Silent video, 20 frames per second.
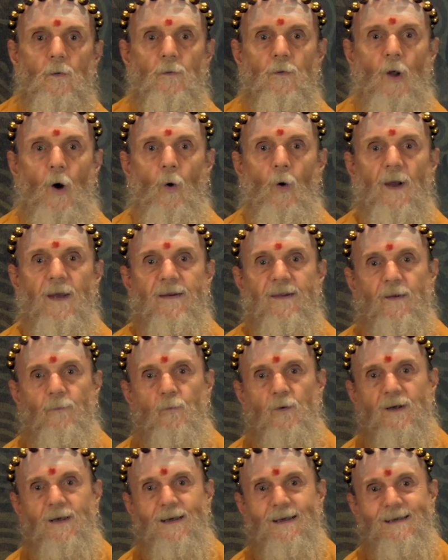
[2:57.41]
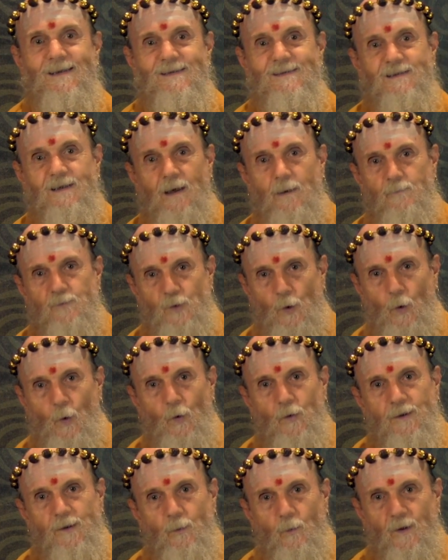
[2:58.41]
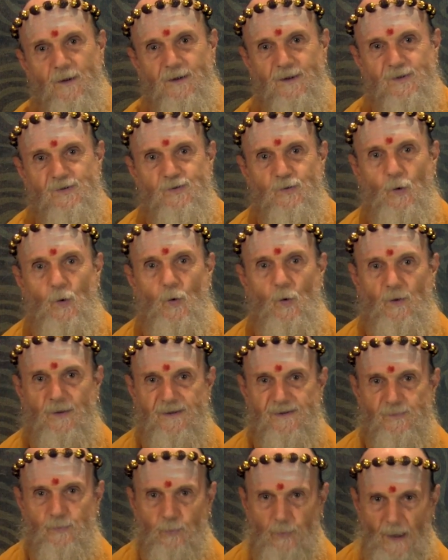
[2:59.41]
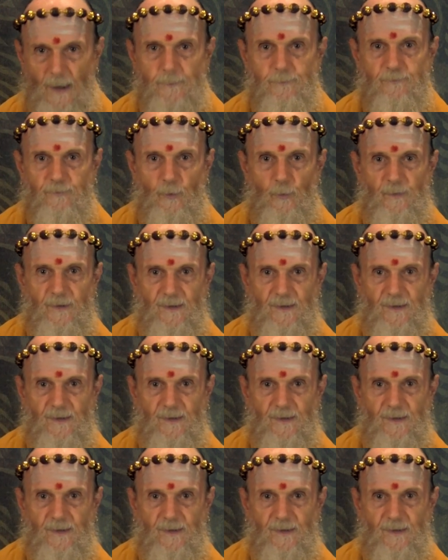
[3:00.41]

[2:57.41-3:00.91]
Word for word: knowing that release comes only when the soul is ripe for